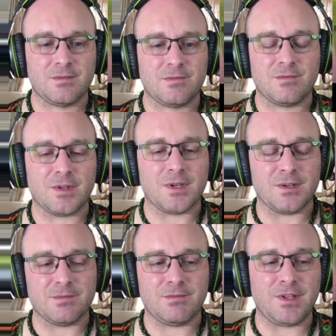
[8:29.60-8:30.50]

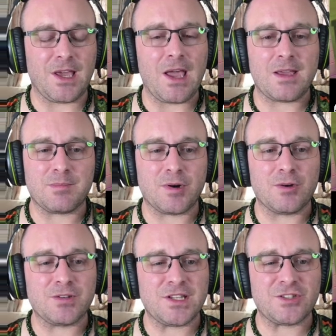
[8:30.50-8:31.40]
Uh, yay,
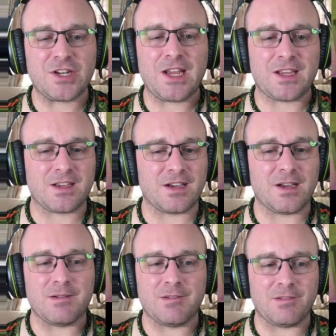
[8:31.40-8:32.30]
protein shake.
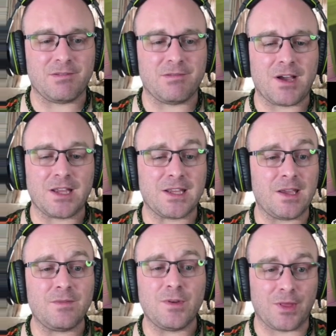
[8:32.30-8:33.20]
I, I gave you
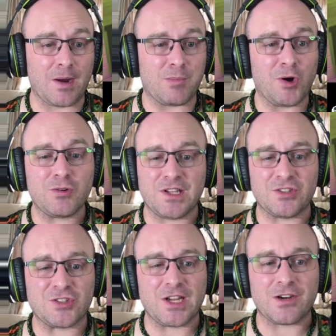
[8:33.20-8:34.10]
that protein
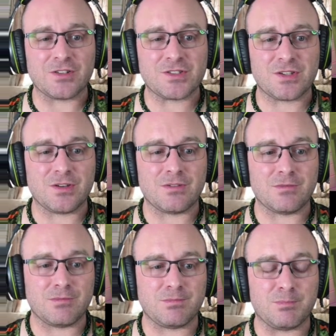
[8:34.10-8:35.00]
shaker, so
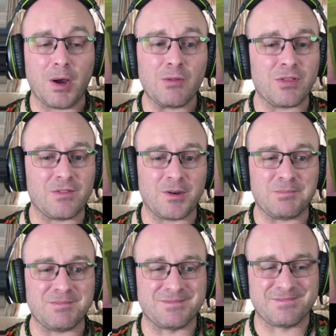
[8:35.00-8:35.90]
both of them.
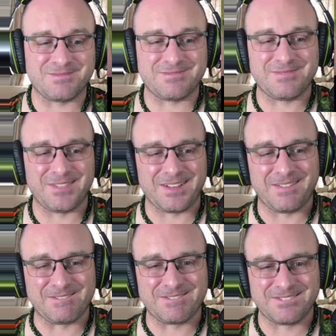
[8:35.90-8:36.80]

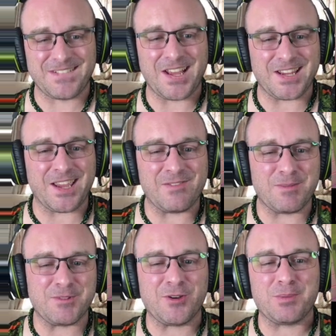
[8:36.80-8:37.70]
I gave him
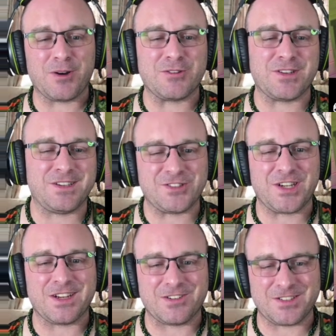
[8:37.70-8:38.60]
two protein
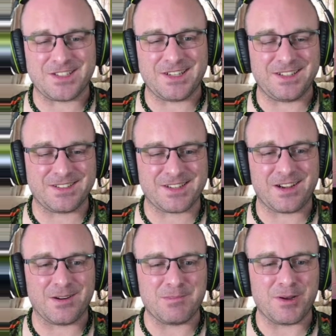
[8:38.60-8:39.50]
shakers, and he's got them
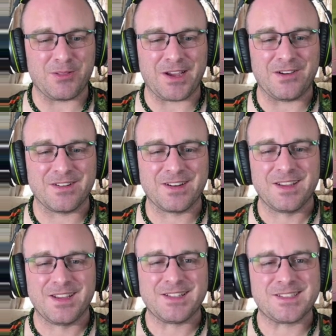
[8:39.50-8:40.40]
both out.
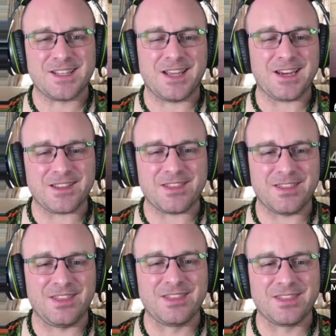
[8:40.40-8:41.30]
It's like
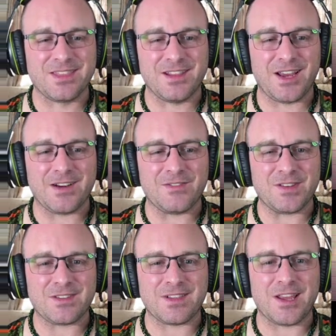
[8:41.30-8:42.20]
the light of his
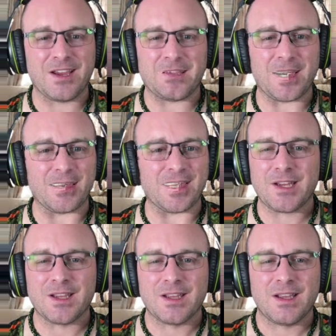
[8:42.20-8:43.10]
life,
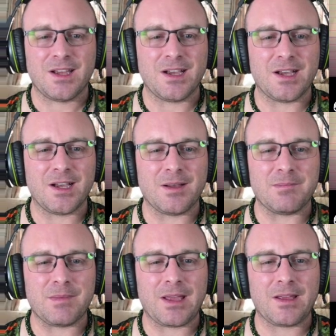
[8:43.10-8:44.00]
apparently.
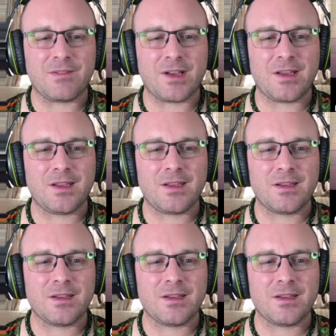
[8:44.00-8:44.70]
Um, have I...